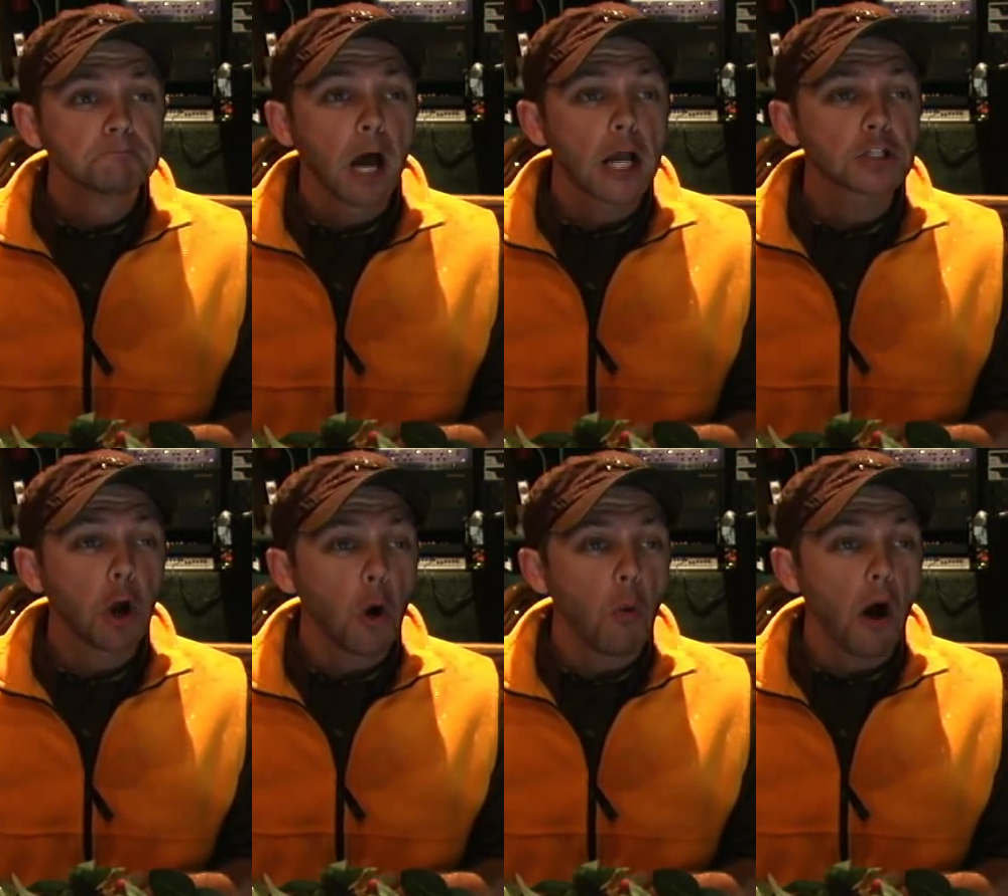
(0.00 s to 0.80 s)
Ice
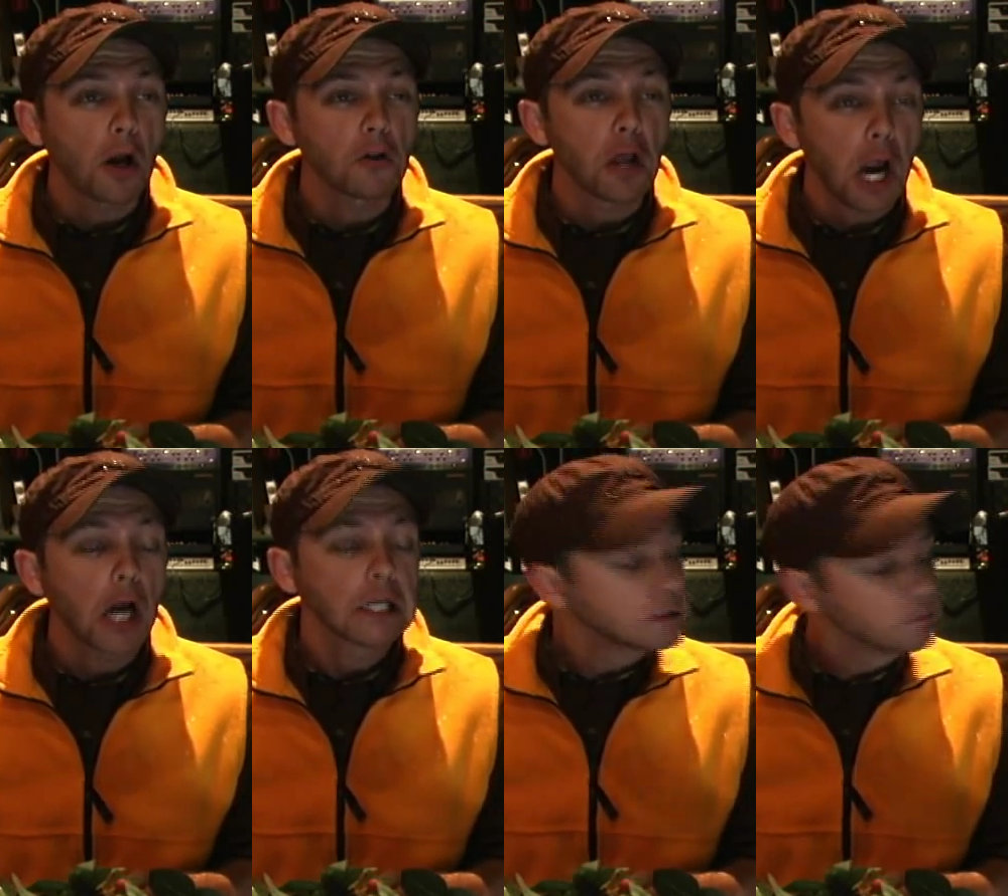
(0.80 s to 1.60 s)
cold water there.
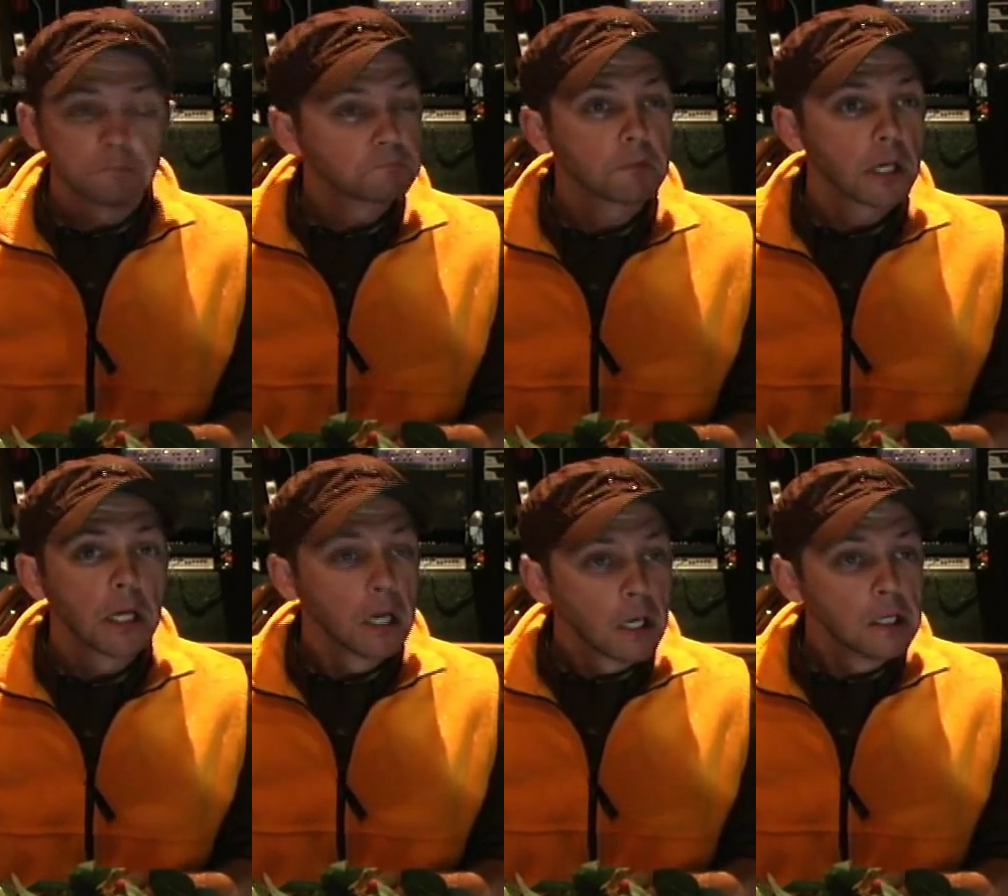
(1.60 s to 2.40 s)

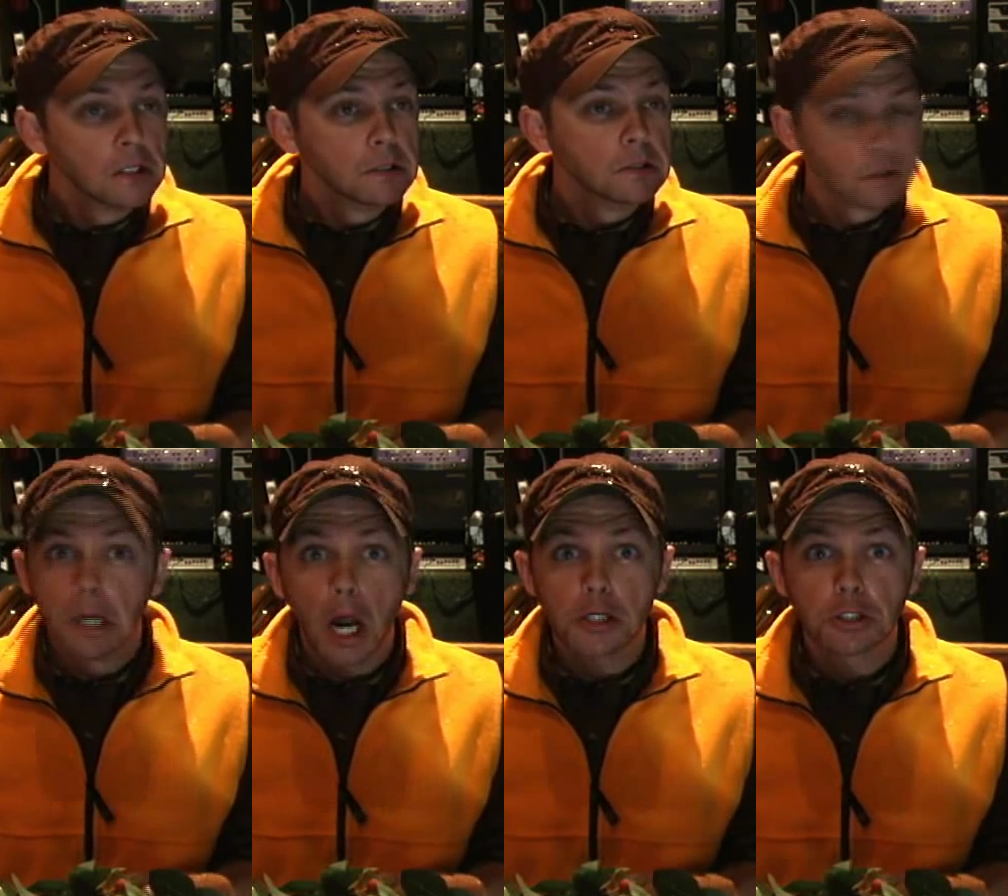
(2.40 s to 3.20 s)

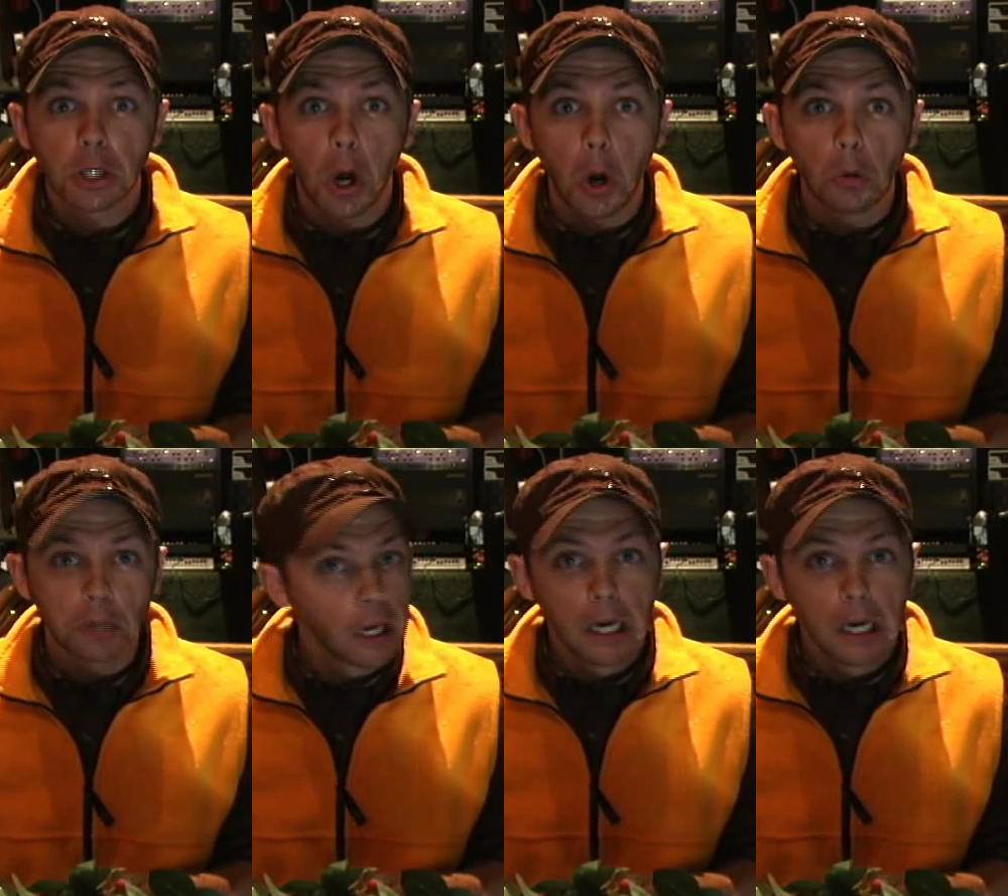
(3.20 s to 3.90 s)
Nice and cold.